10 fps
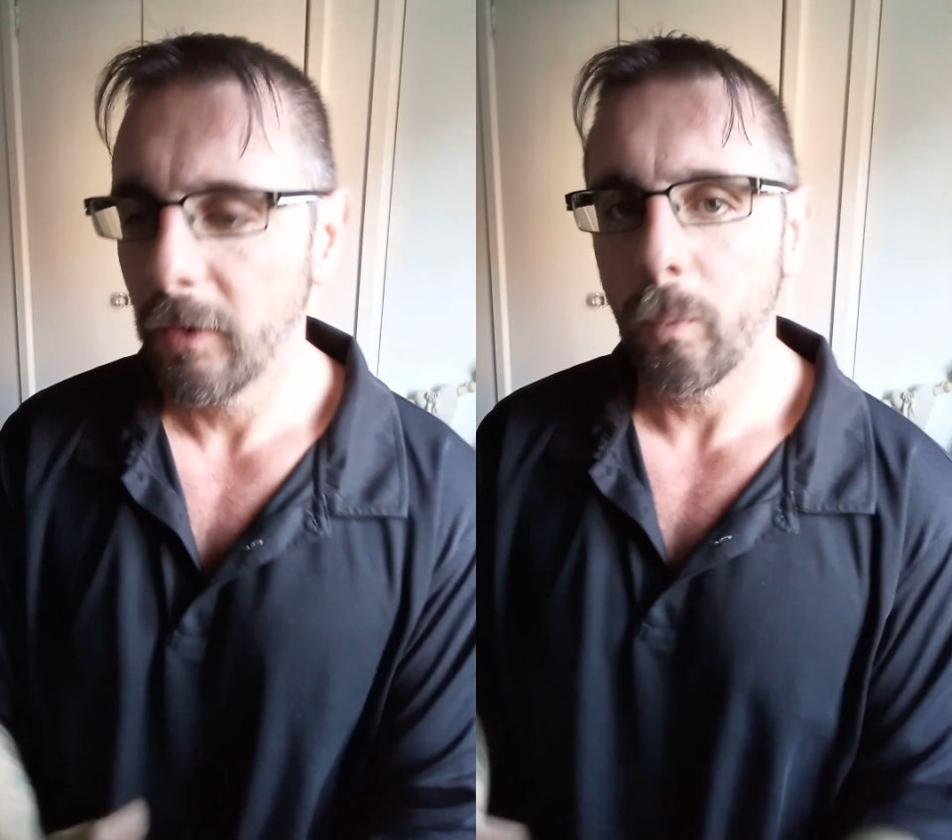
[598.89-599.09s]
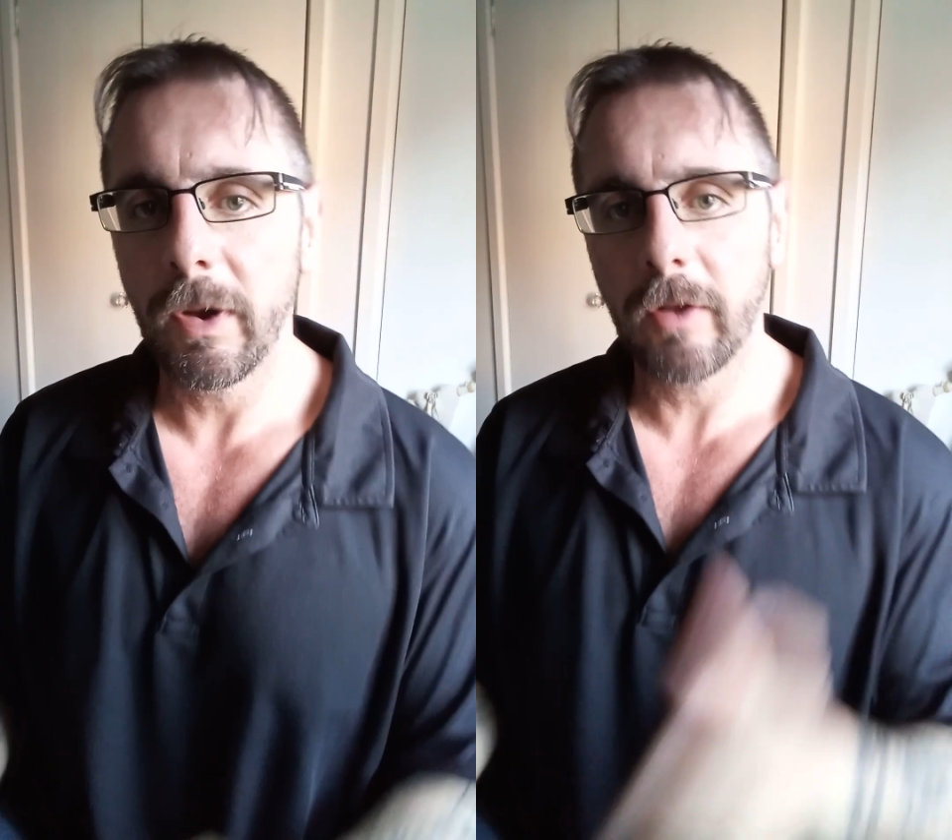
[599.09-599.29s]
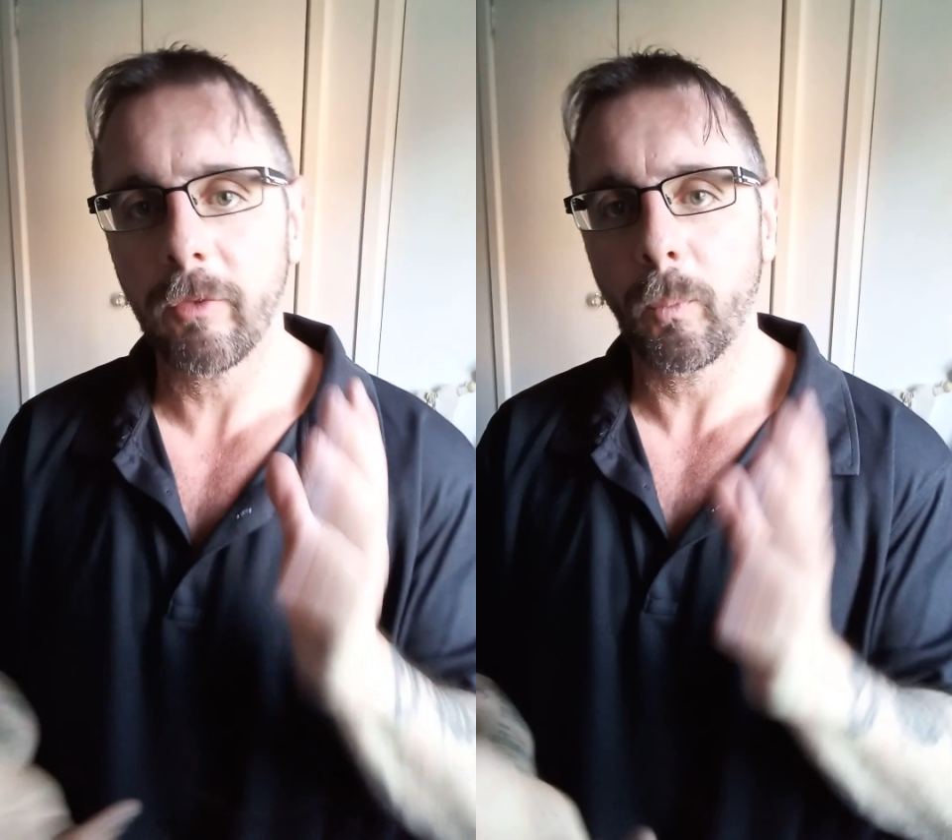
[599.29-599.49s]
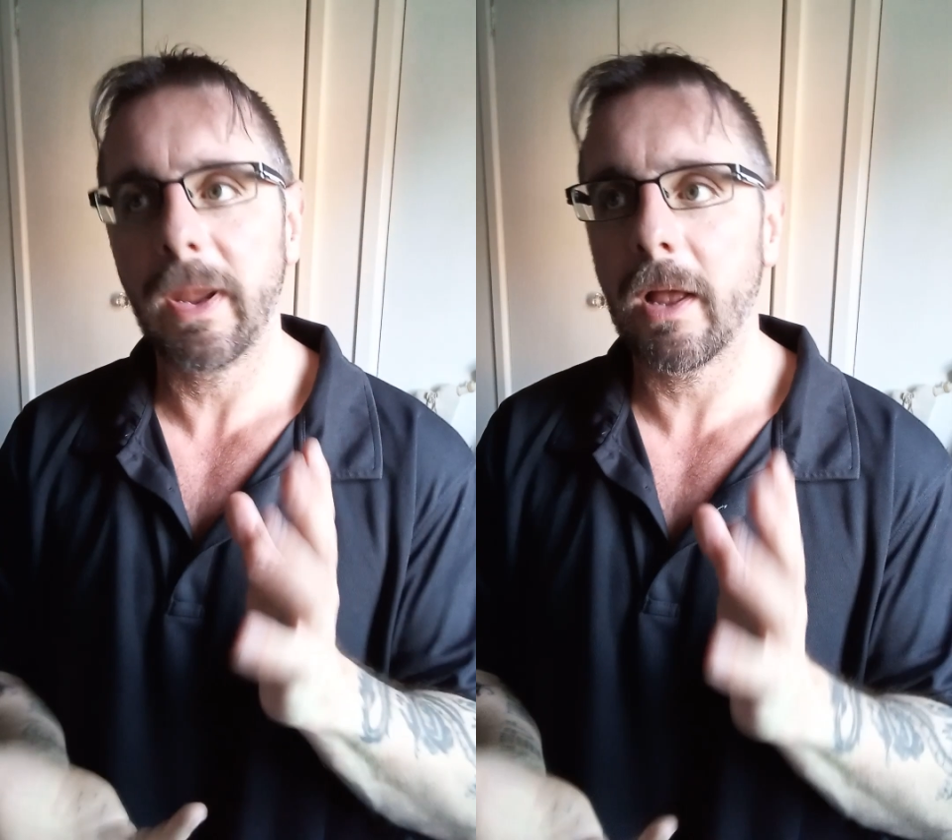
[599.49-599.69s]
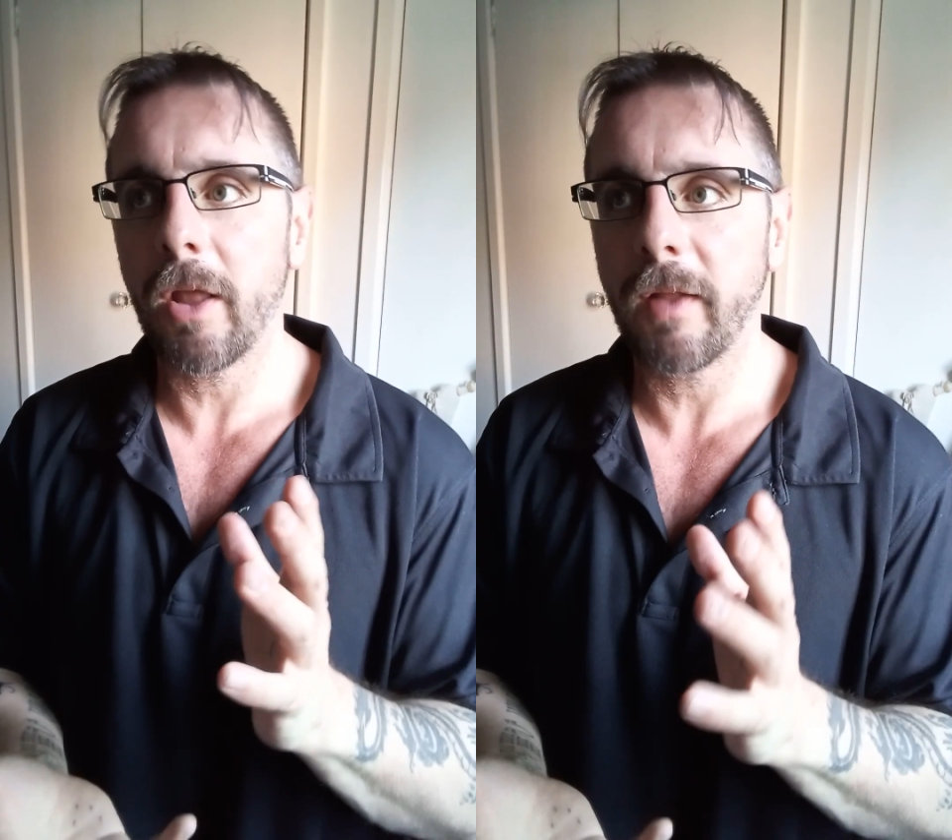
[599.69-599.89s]
We're,
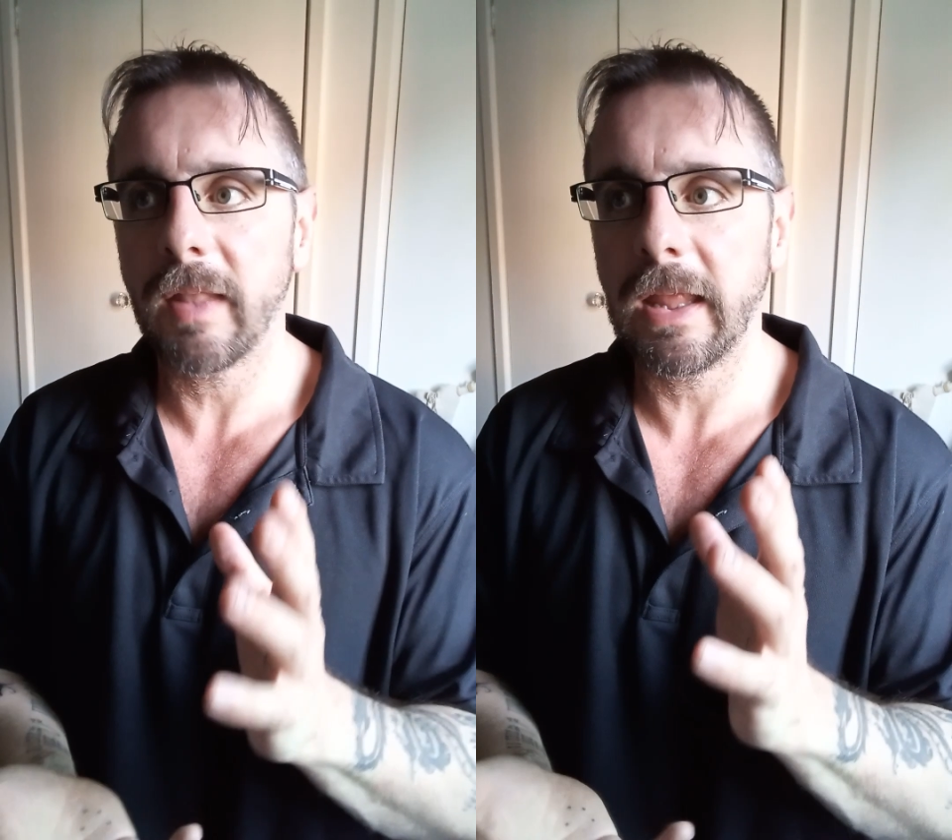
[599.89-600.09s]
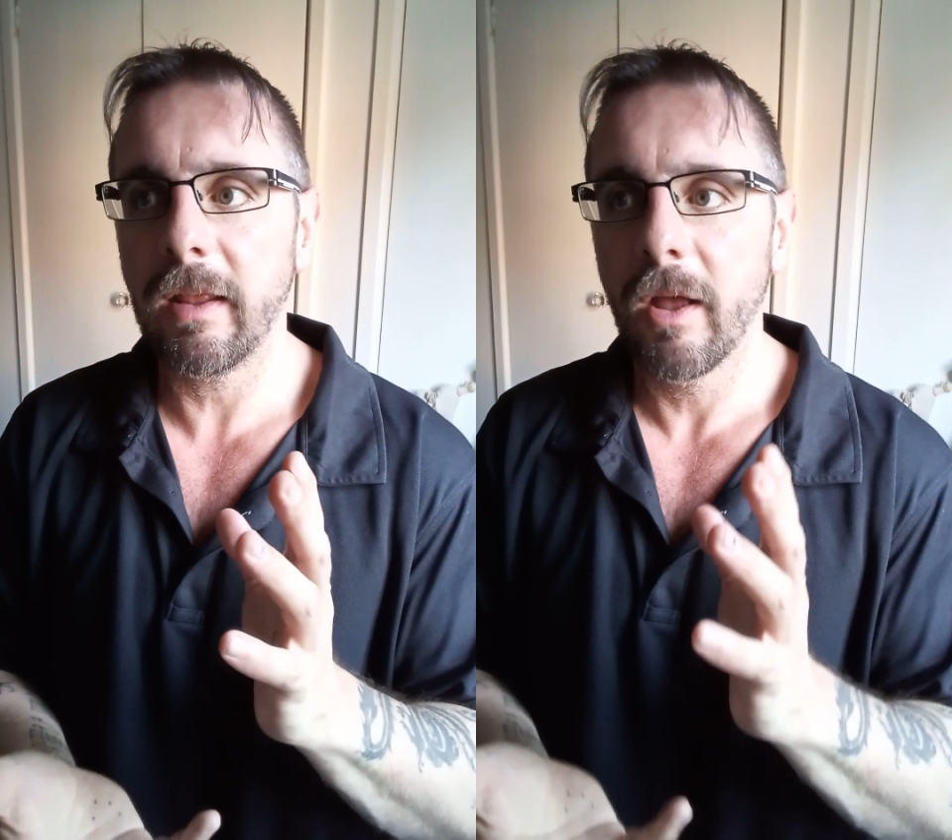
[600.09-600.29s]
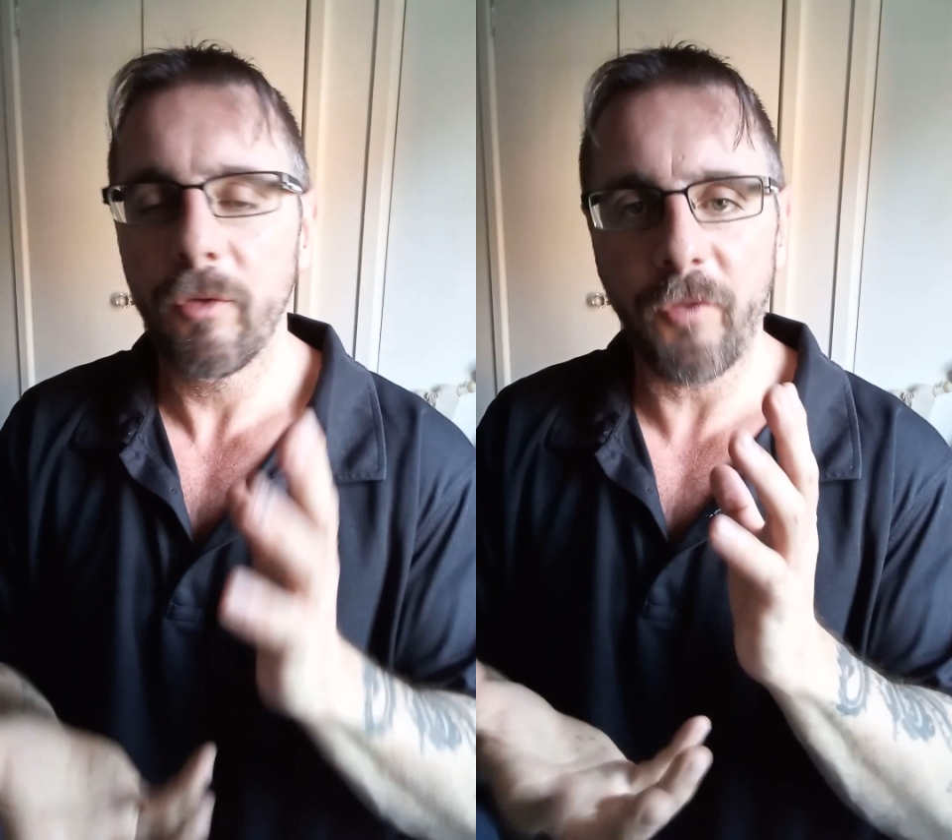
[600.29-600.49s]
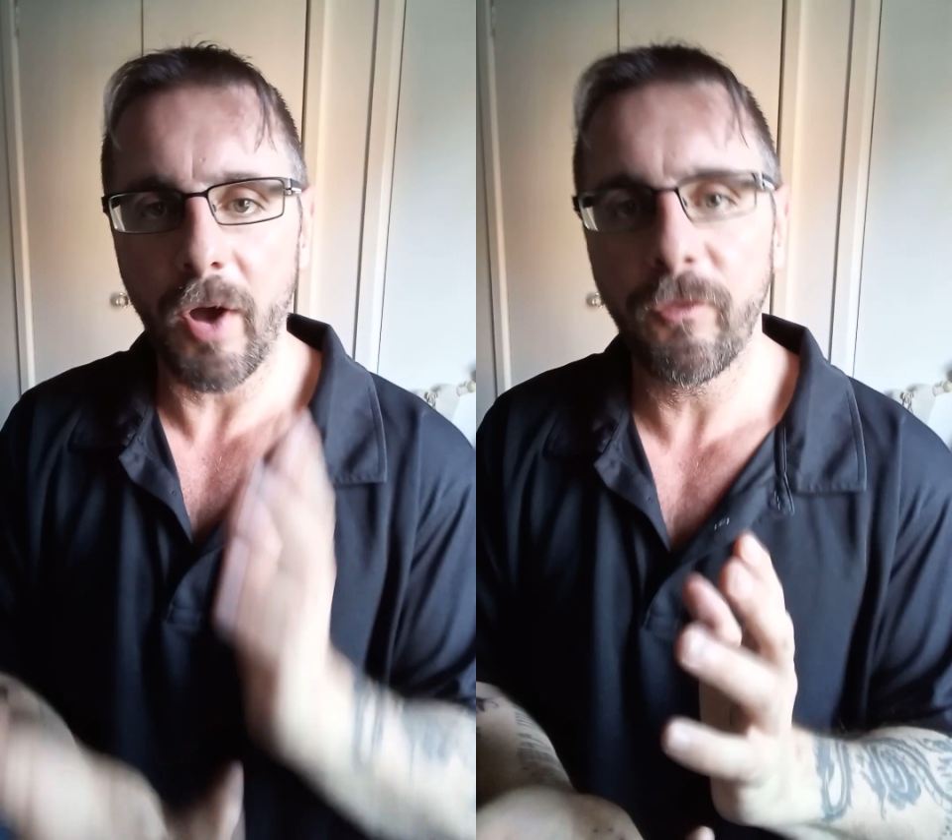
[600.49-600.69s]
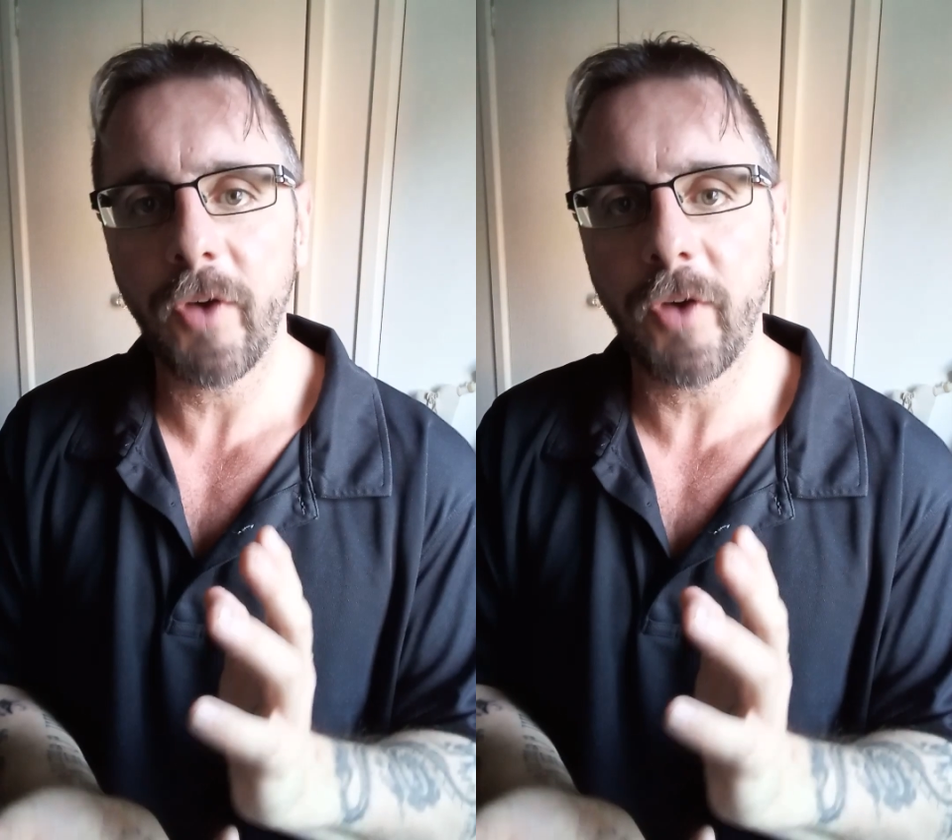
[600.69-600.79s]
we are like the five